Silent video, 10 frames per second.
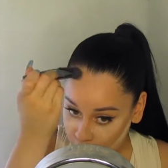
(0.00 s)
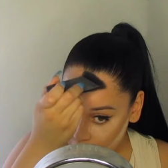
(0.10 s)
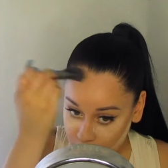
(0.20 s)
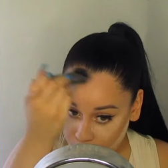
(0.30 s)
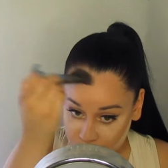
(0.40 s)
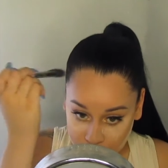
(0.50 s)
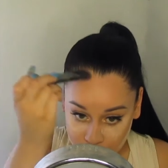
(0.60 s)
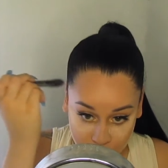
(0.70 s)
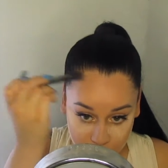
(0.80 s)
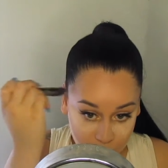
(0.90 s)
I'm just
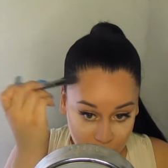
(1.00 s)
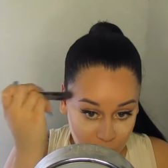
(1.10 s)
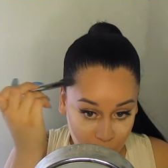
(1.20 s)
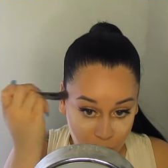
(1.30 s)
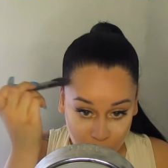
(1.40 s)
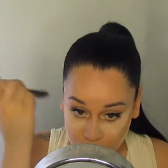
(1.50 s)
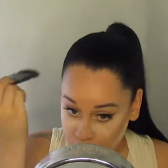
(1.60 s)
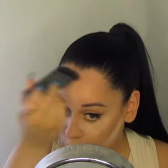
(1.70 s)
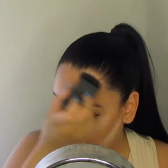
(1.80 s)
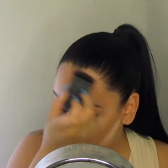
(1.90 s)
gonna put that all on
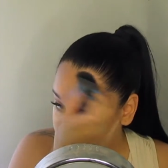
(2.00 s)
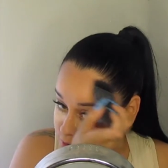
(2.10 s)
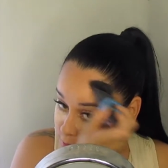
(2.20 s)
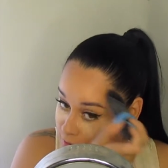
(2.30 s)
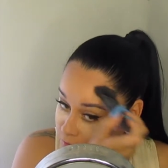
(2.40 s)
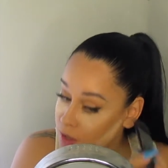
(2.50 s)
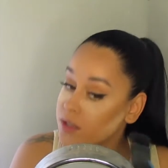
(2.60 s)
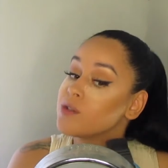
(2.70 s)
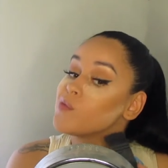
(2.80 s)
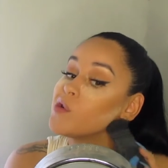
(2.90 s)
the purples in my
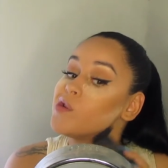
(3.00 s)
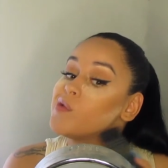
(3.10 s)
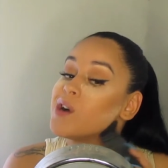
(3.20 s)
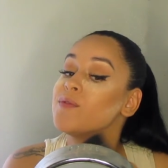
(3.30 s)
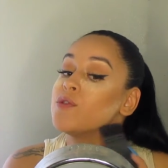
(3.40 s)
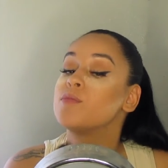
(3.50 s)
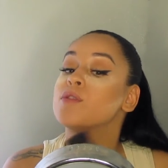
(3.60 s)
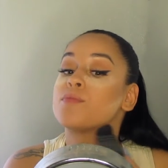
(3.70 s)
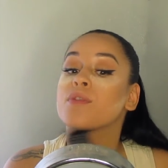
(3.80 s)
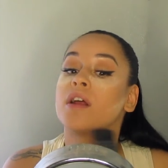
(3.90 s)
face as well. I have no
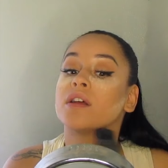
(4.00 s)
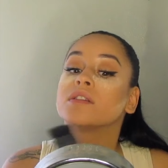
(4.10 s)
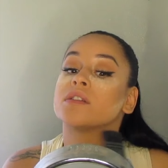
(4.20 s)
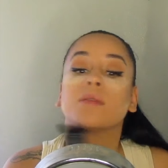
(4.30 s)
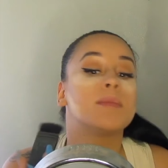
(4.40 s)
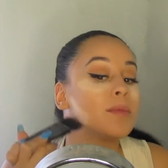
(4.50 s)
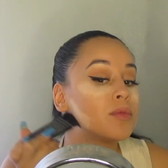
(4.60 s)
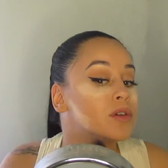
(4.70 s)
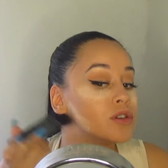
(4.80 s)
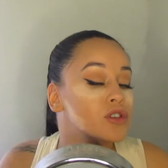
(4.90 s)
more product on my
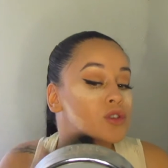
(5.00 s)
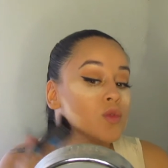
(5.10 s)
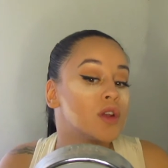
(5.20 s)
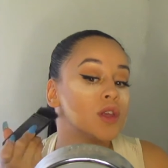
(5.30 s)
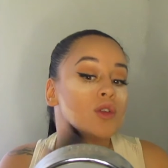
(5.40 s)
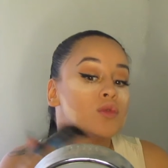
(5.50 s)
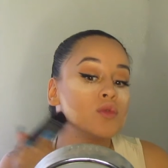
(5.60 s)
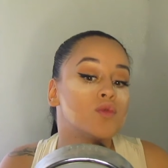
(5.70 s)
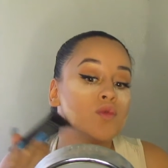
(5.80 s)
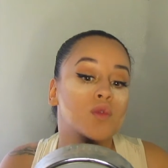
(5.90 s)
brush, just what I
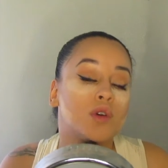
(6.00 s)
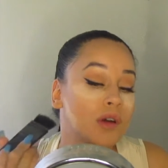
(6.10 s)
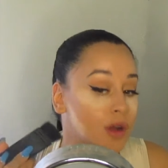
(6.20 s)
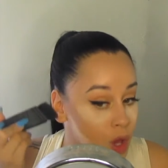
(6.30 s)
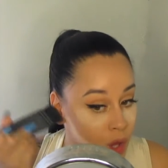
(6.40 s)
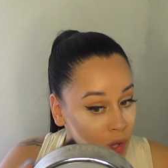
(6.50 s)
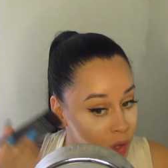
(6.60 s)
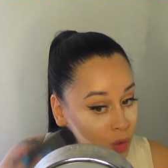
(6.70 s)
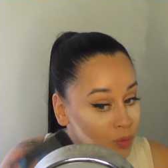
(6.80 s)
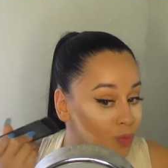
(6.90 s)
use for
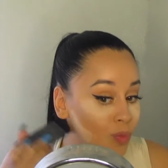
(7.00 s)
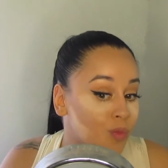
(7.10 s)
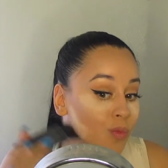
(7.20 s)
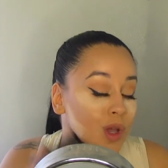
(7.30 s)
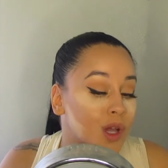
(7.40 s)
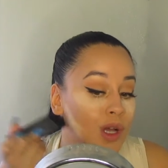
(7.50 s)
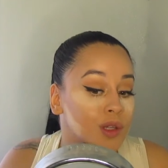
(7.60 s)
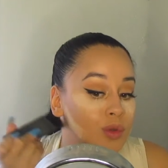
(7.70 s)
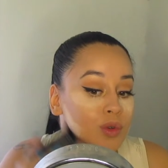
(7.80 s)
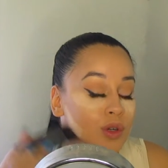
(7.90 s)
my
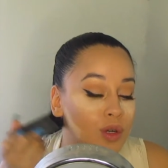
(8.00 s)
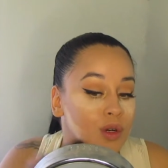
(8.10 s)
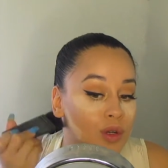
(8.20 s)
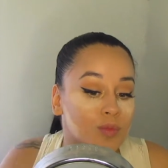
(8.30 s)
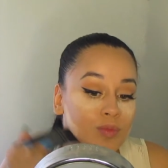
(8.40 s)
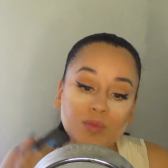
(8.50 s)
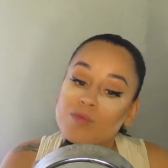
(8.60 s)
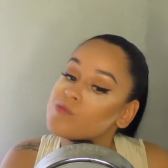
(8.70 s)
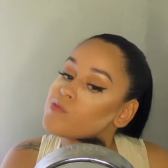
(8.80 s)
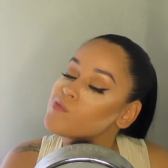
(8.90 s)
contour,
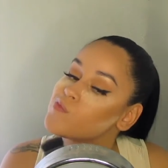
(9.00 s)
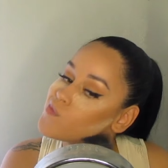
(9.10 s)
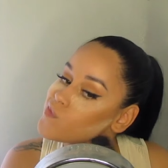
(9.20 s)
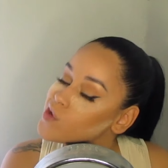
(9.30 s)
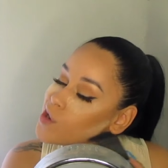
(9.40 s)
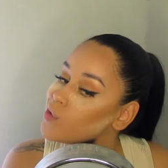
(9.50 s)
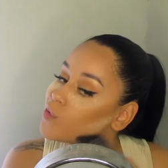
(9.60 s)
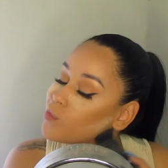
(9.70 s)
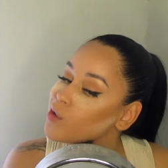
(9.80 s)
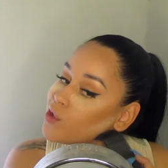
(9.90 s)
to
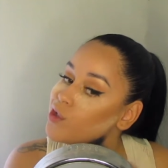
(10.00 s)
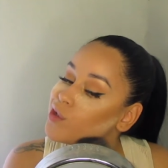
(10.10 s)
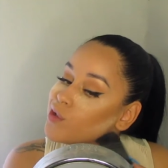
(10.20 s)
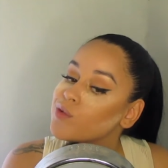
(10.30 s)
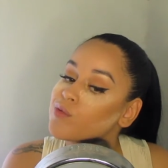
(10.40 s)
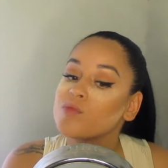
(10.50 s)
contour my cheeks.